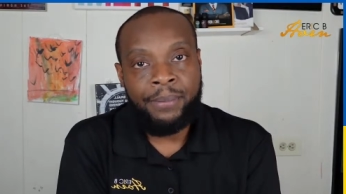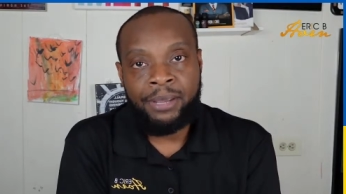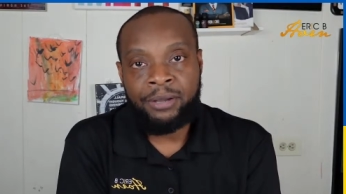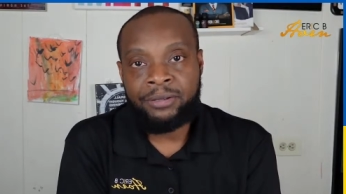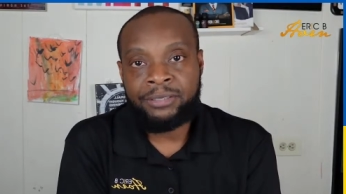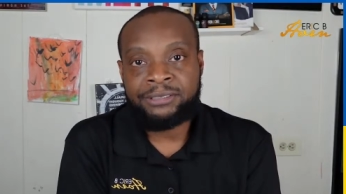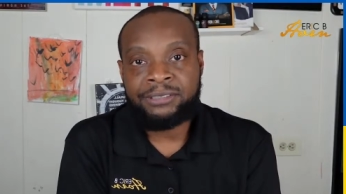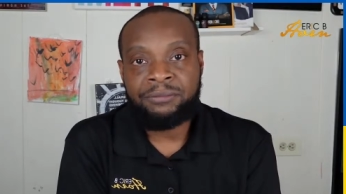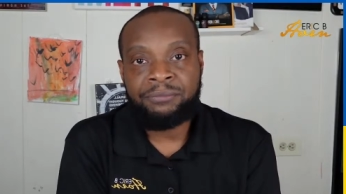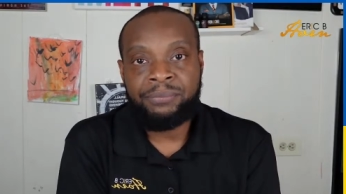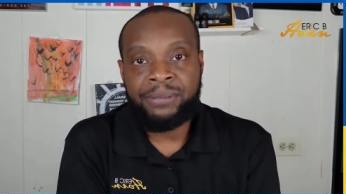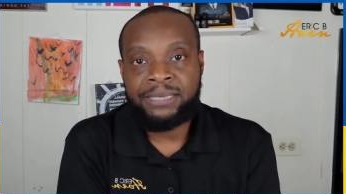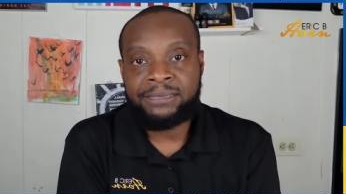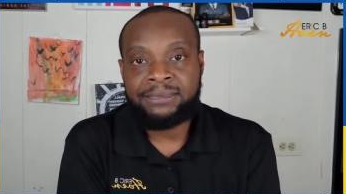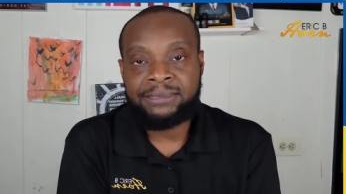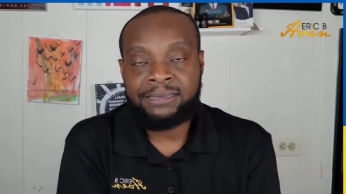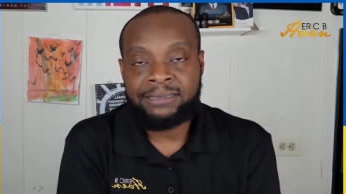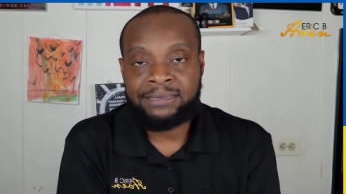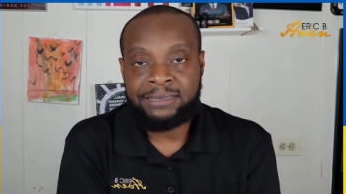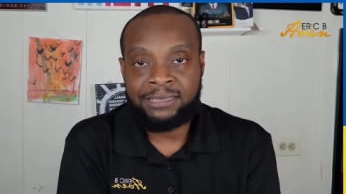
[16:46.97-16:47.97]
millions of
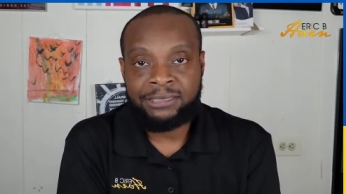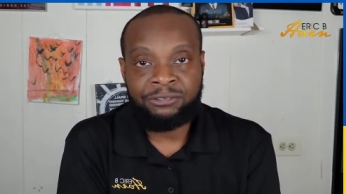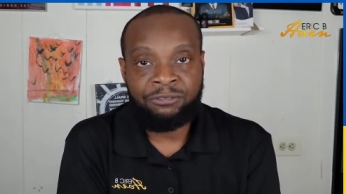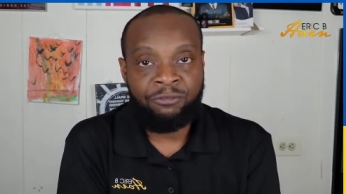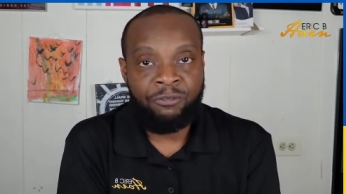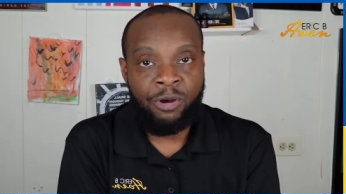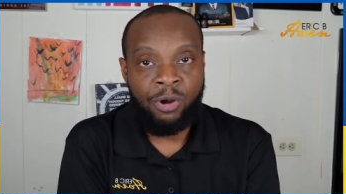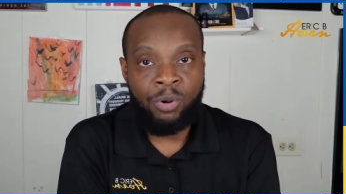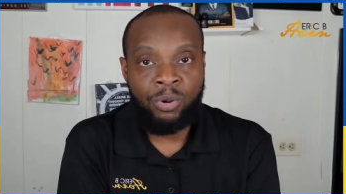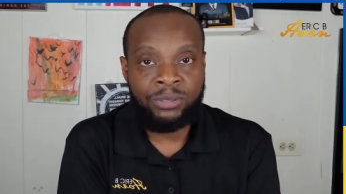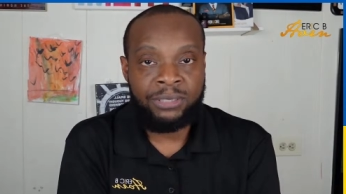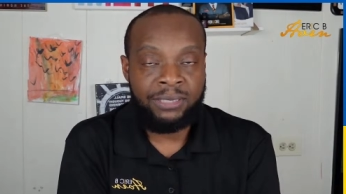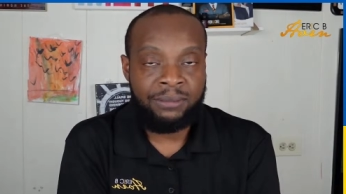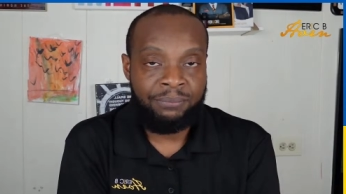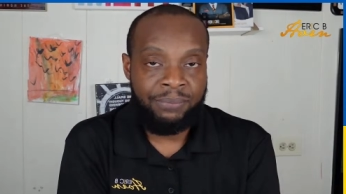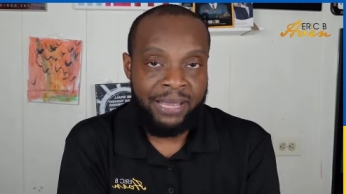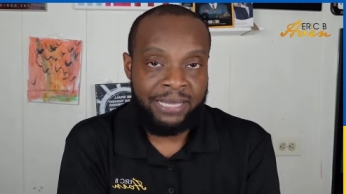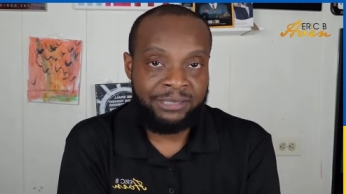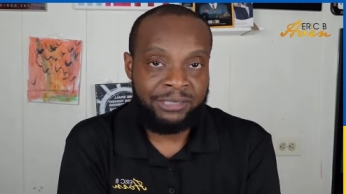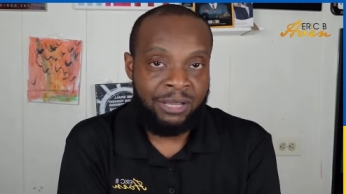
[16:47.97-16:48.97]
businesses
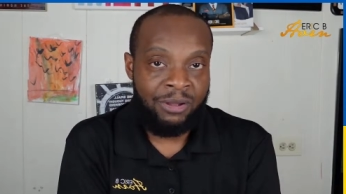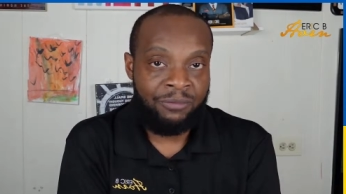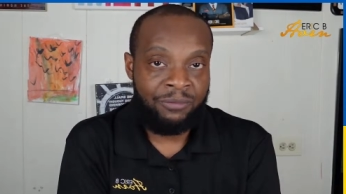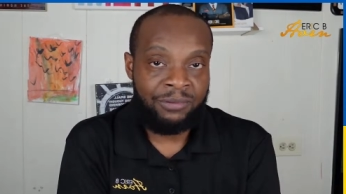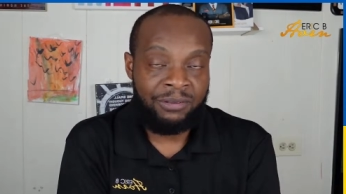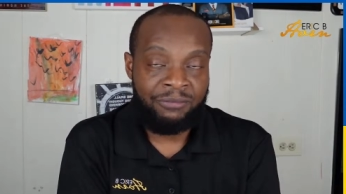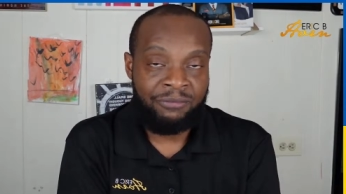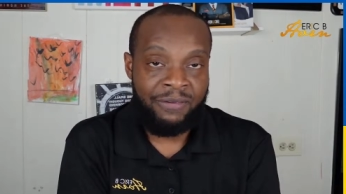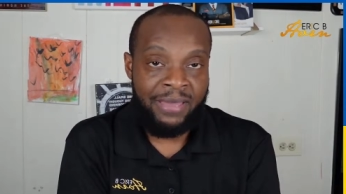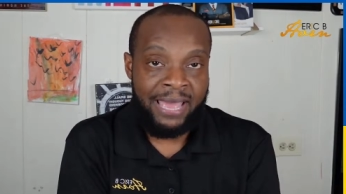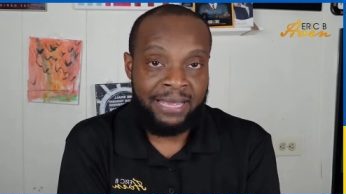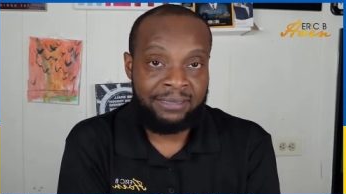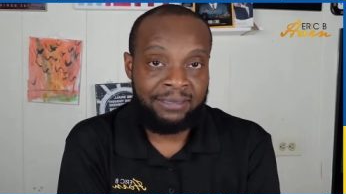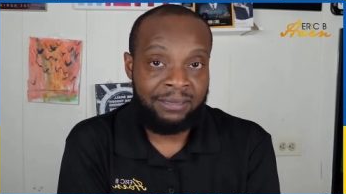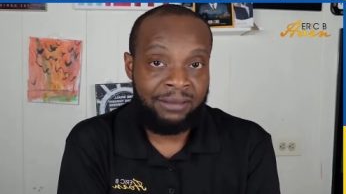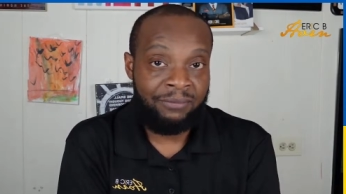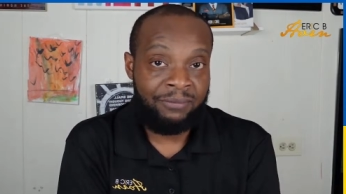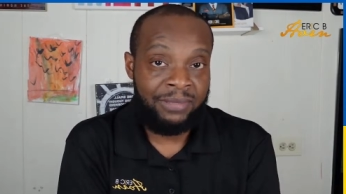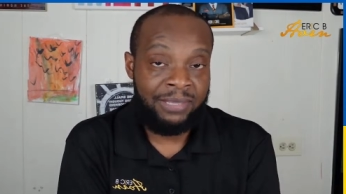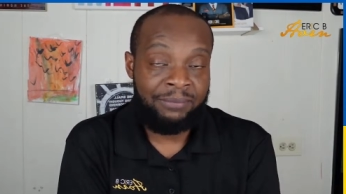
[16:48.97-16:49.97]
folded based off of the
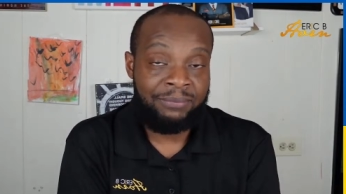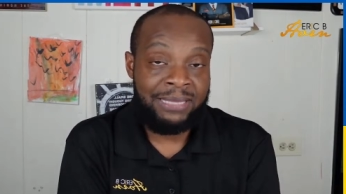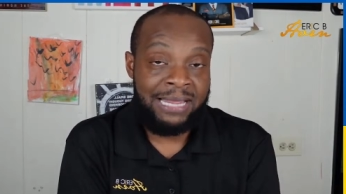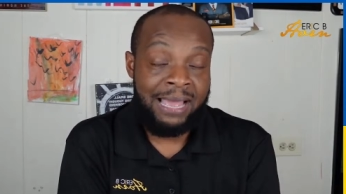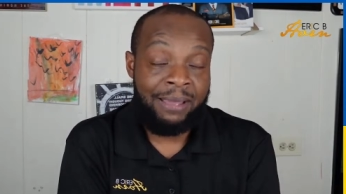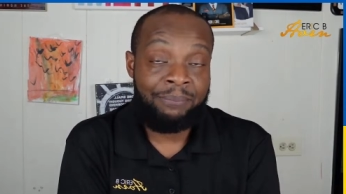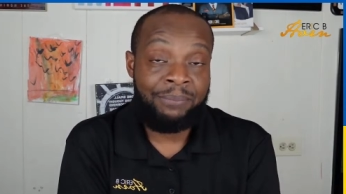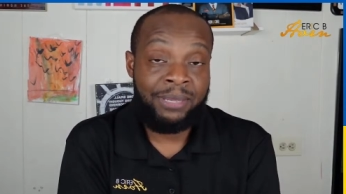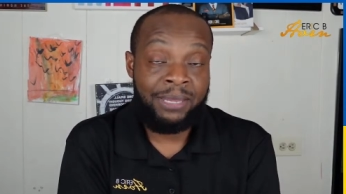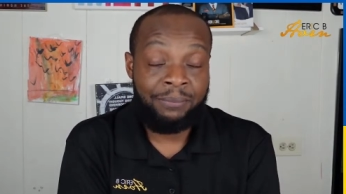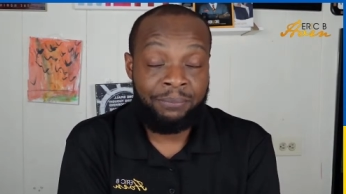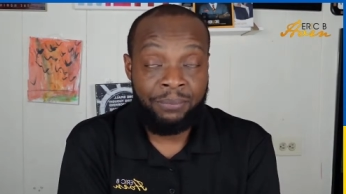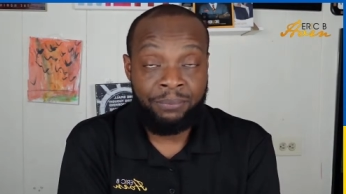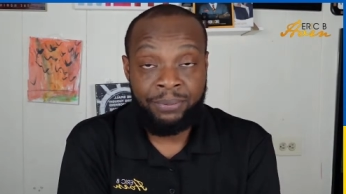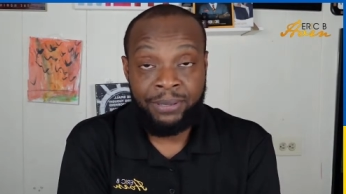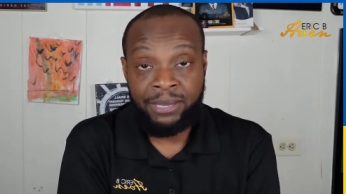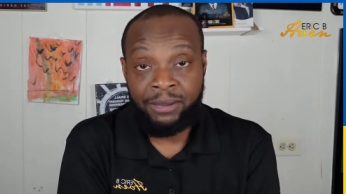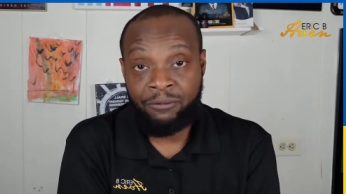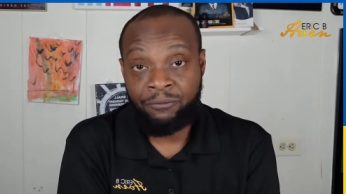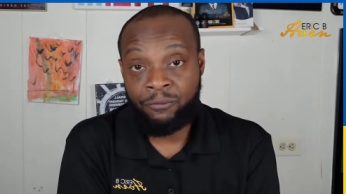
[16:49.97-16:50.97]
fact of them not being
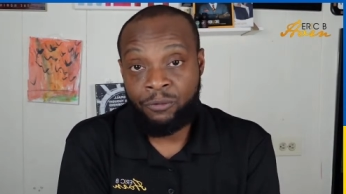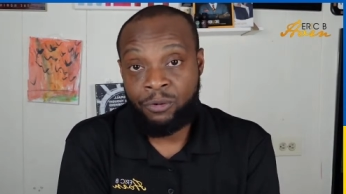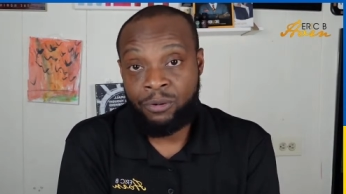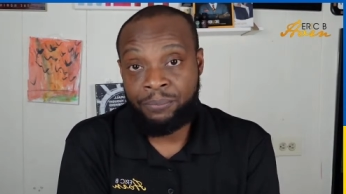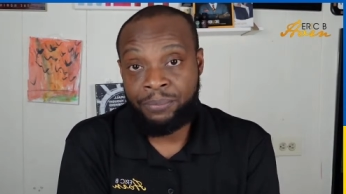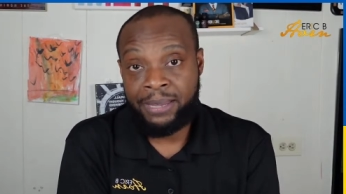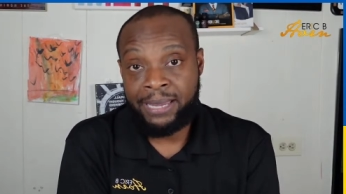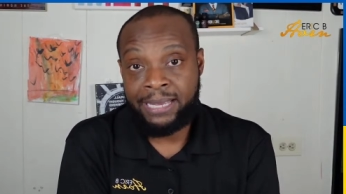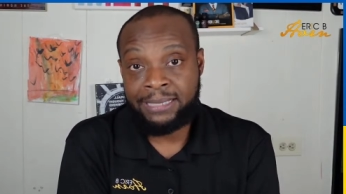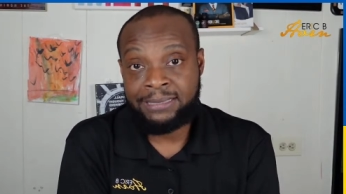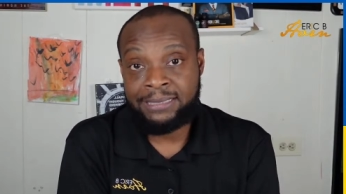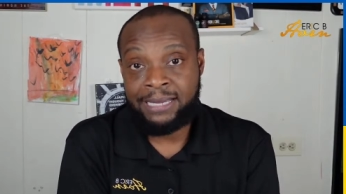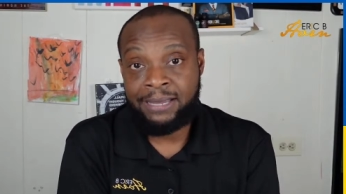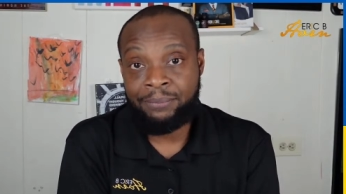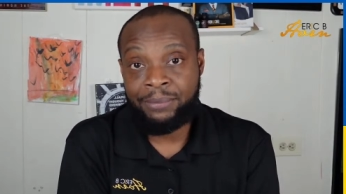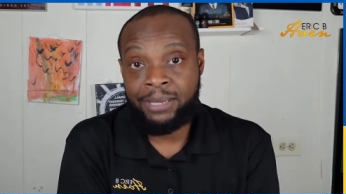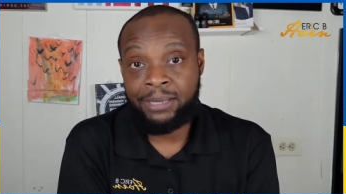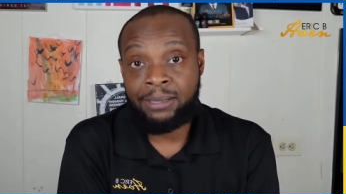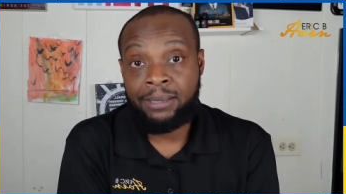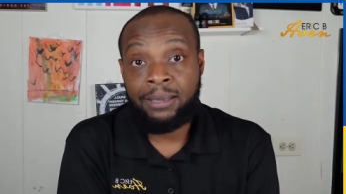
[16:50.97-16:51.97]
prepared for a
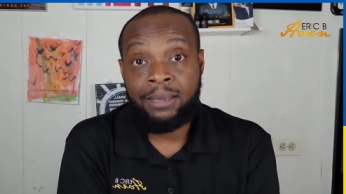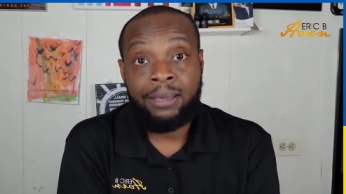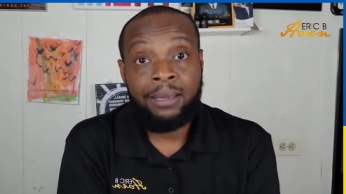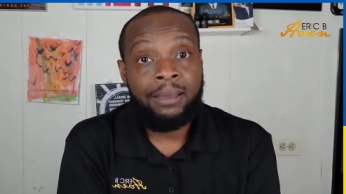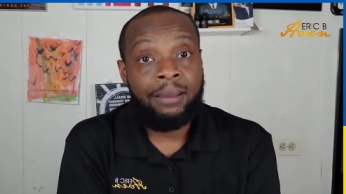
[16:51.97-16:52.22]
pandemic.